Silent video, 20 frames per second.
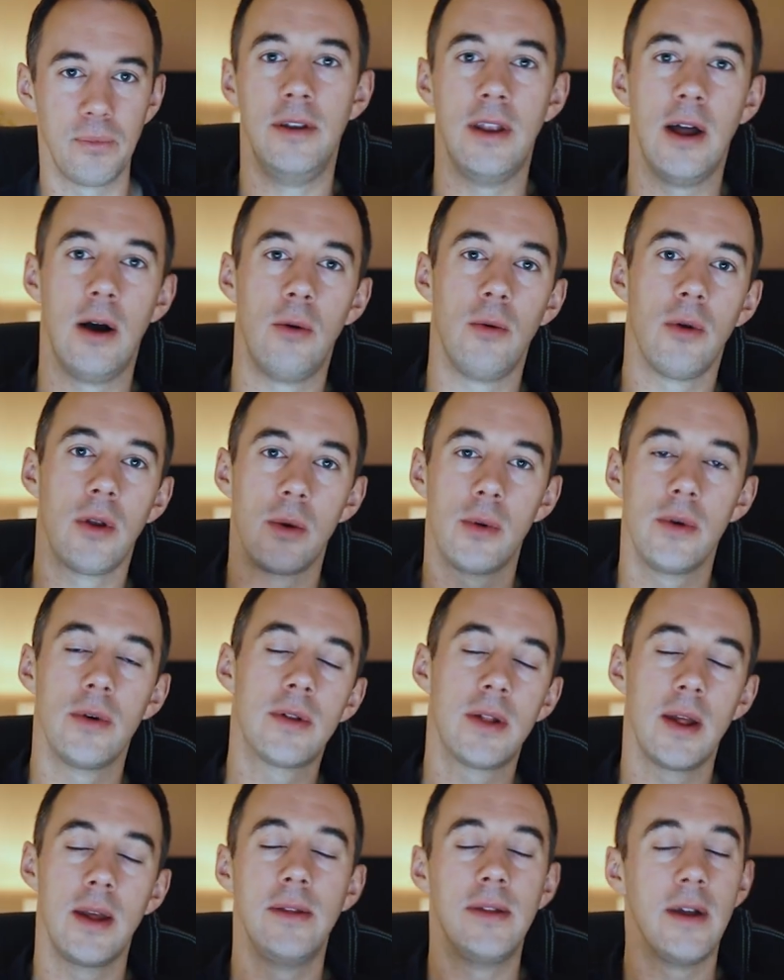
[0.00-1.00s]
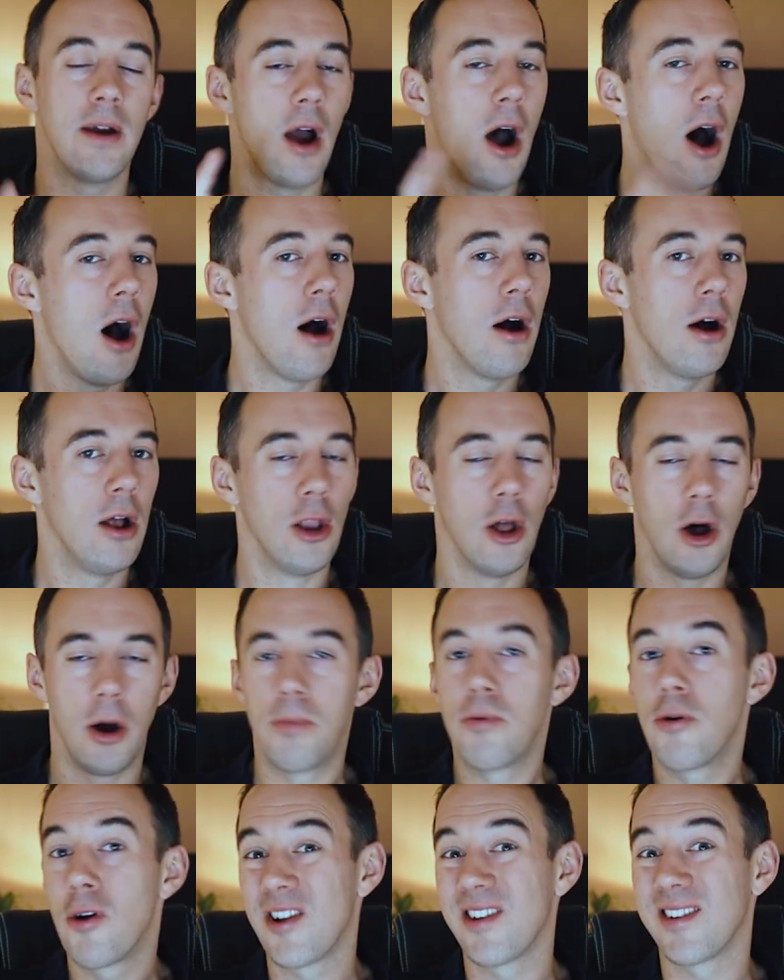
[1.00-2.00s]
Now, what I will say, there are a lot
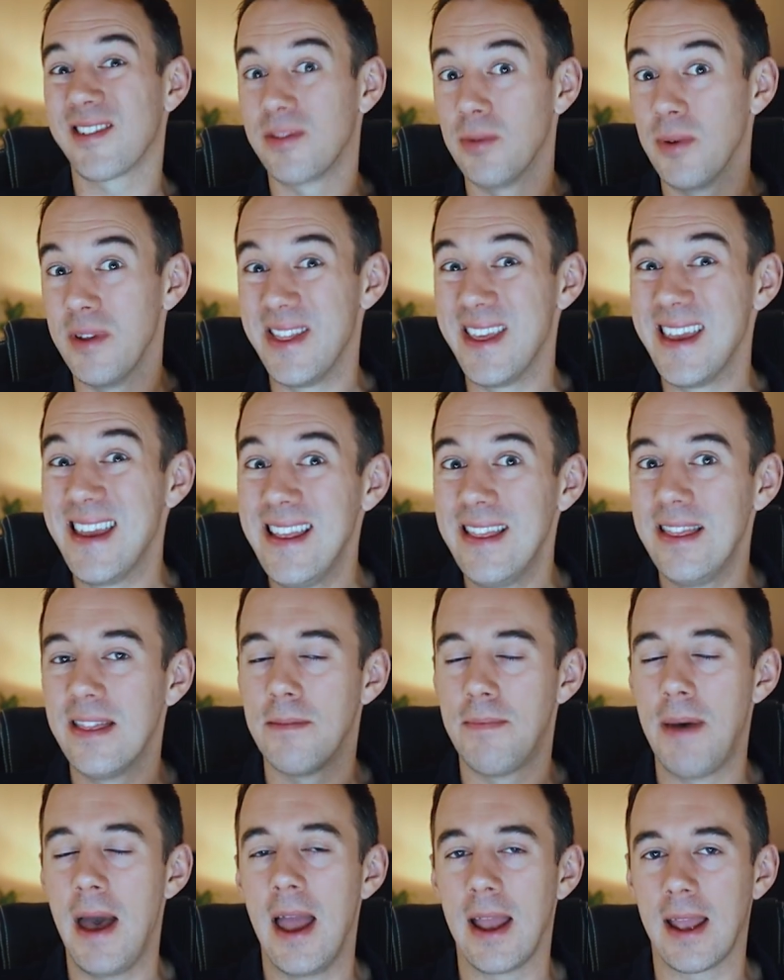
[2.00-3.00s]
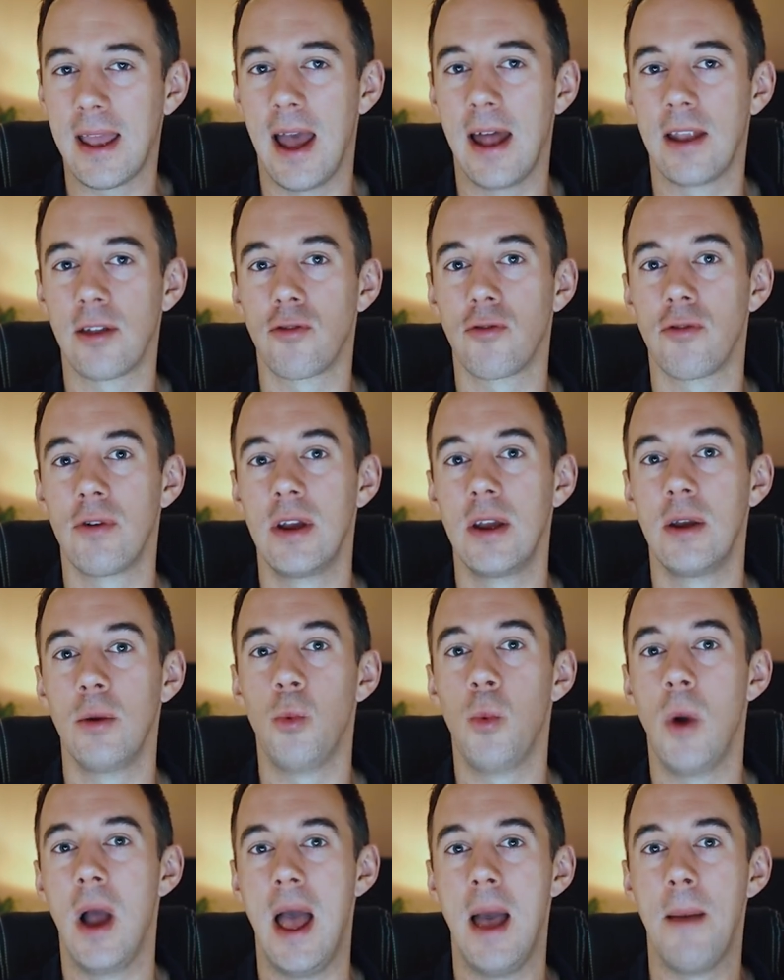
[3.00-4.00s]
of products within the pet category
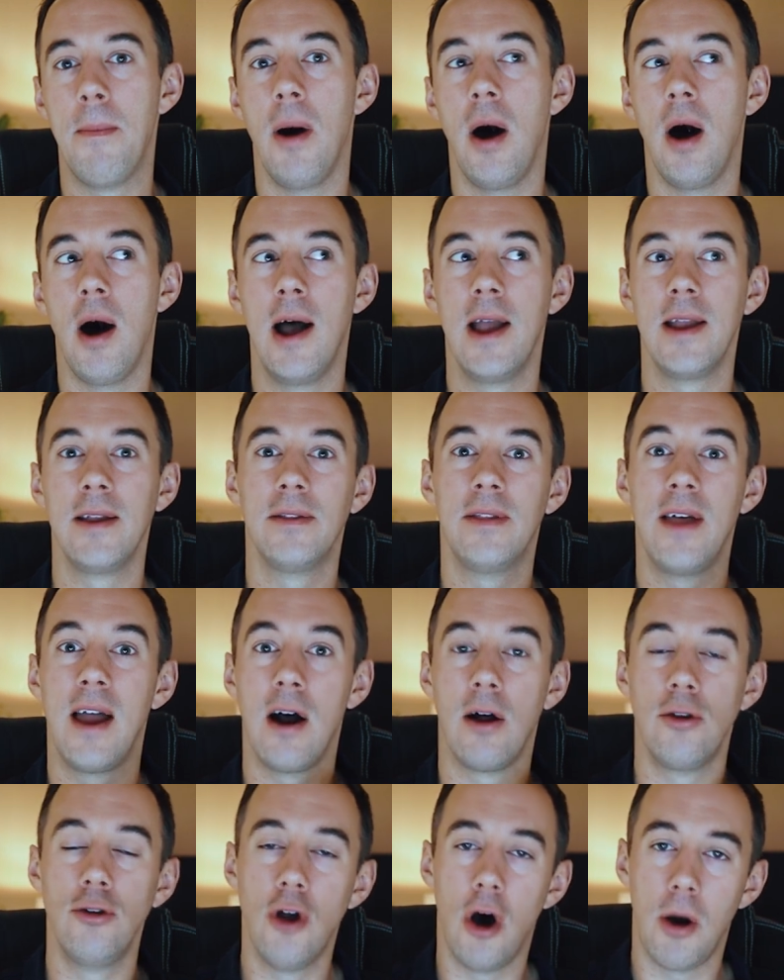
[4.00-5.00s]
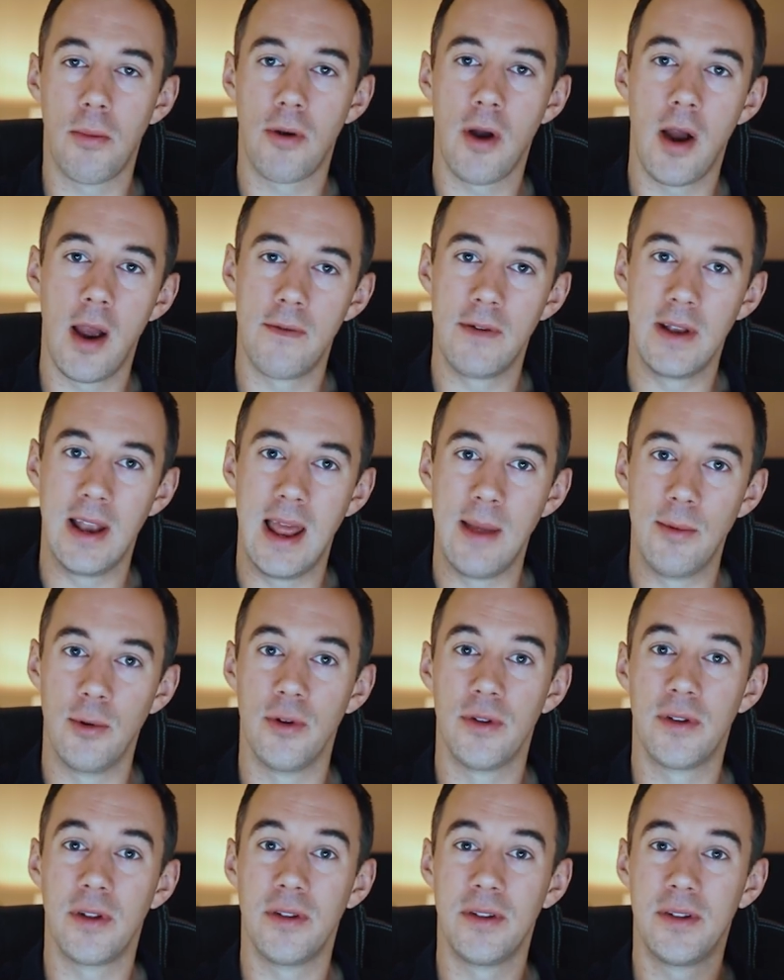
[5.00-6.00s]
whereby they are not private
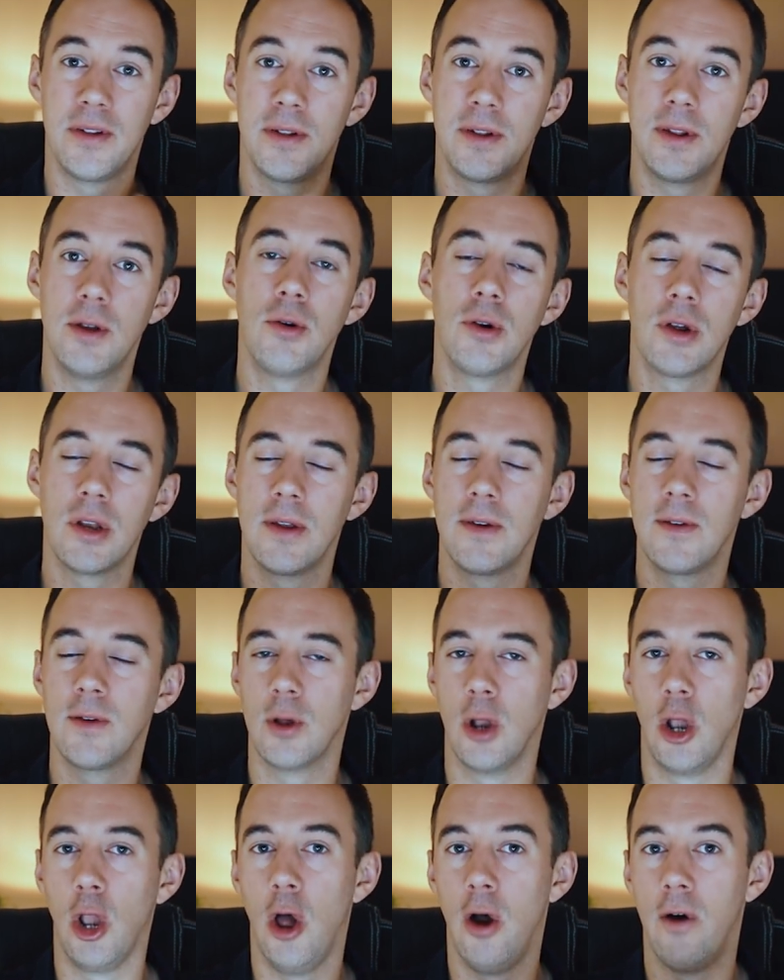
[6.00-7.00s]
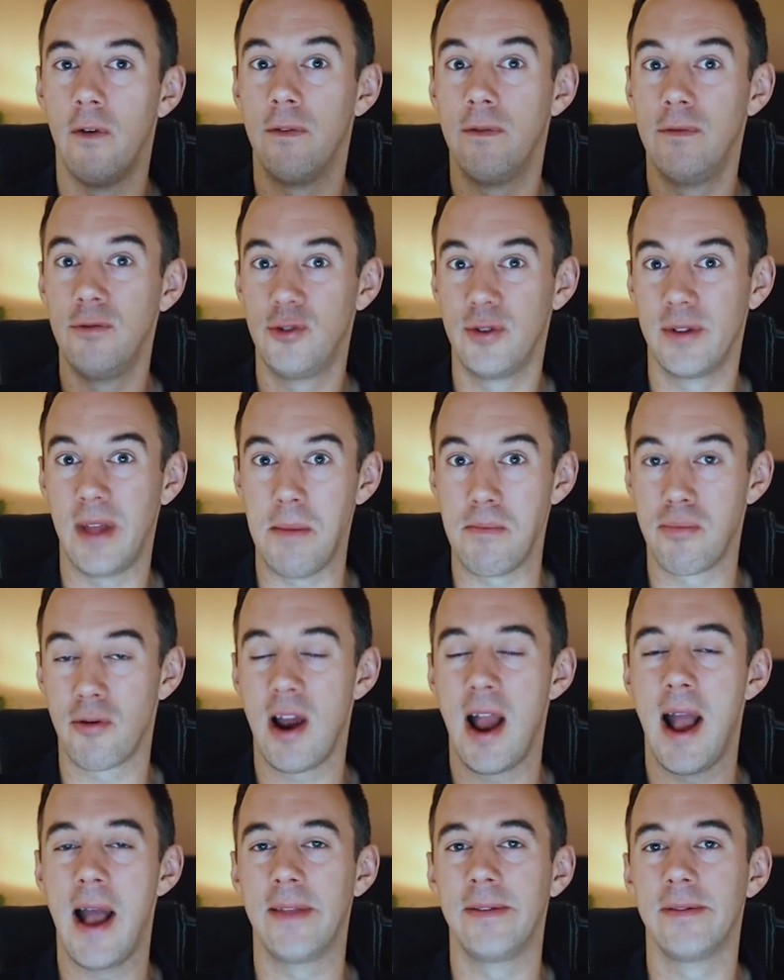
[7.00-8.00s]
labels. So this is still going to be a lot of, say,
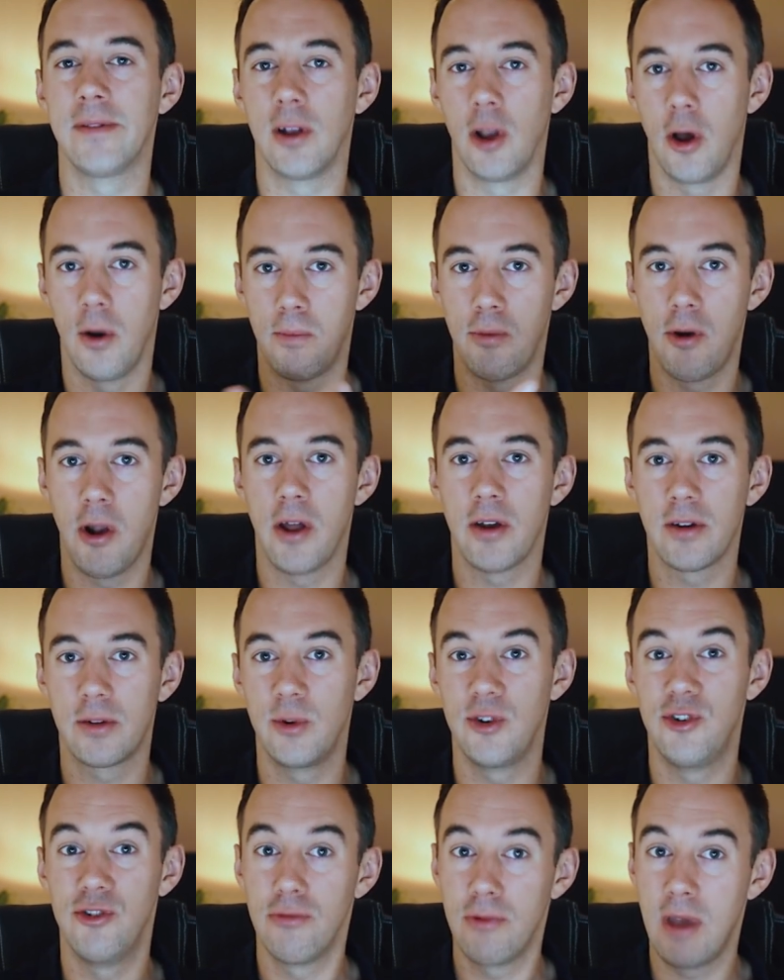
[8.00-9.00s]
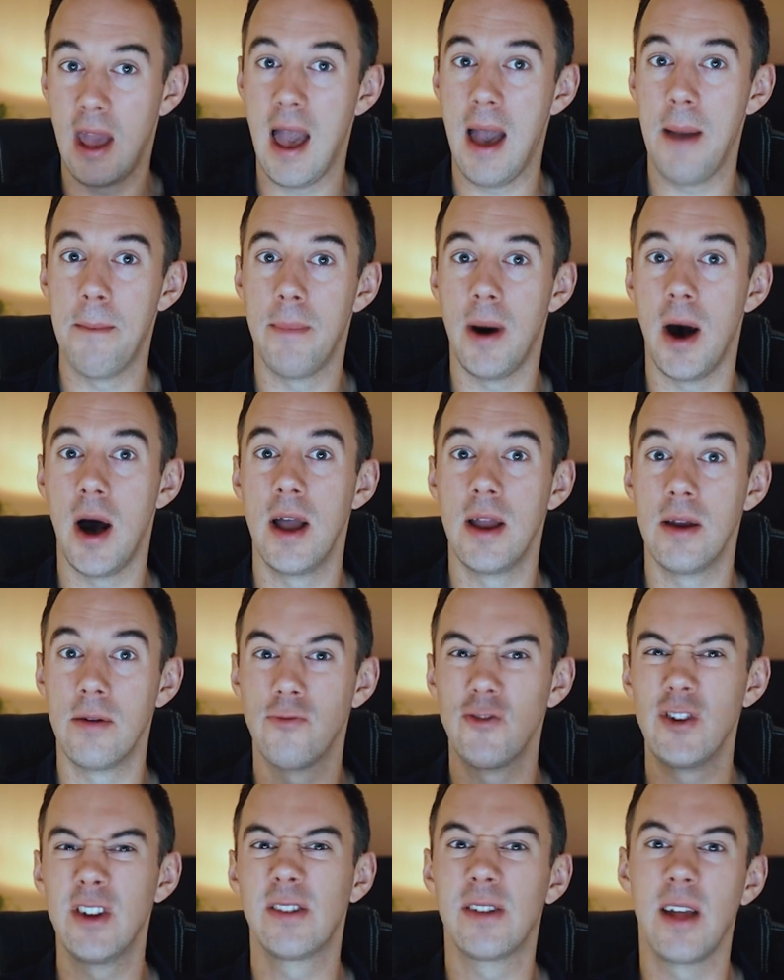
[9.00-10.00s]
brands, a lot of products that you can buy
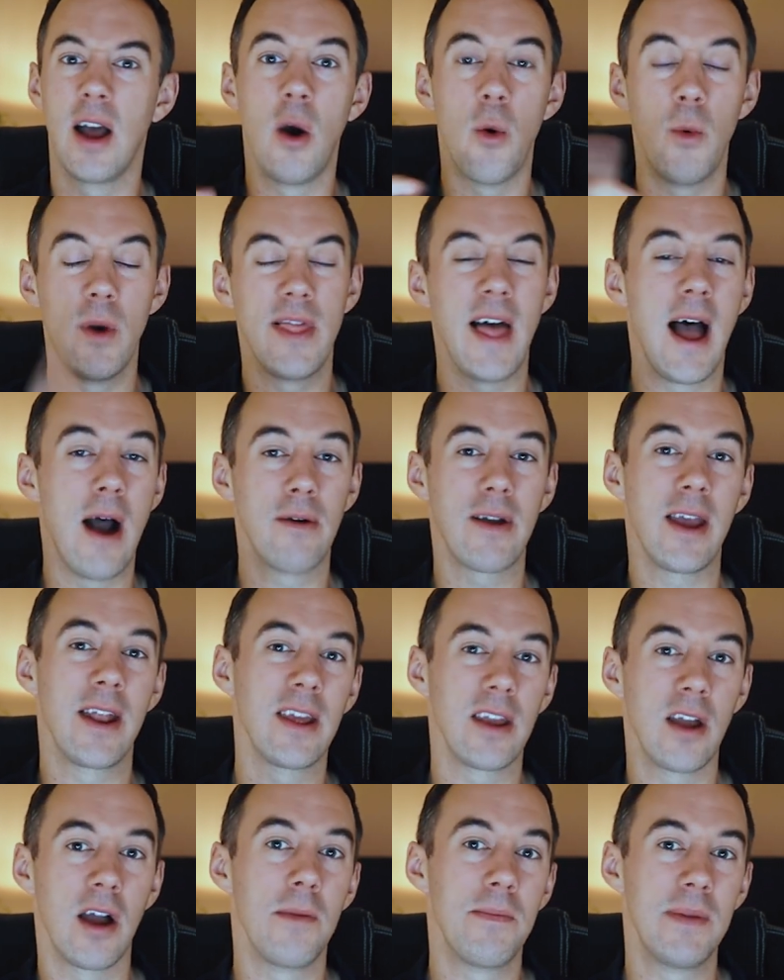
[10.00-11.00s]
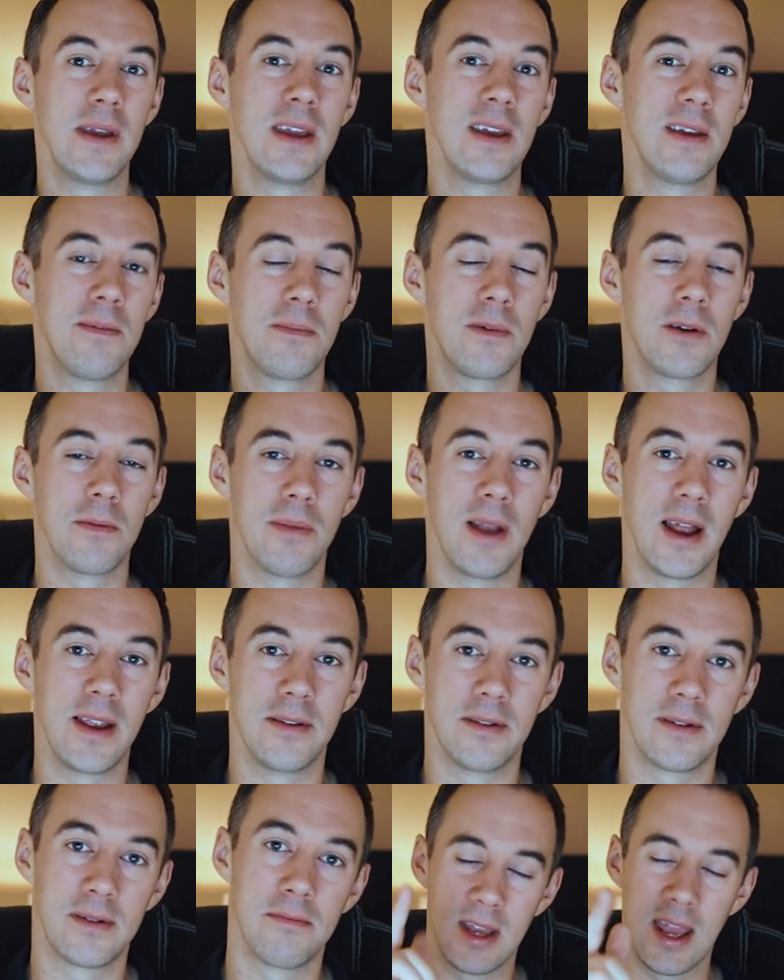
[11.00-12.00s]
and resell without getting IP complaints.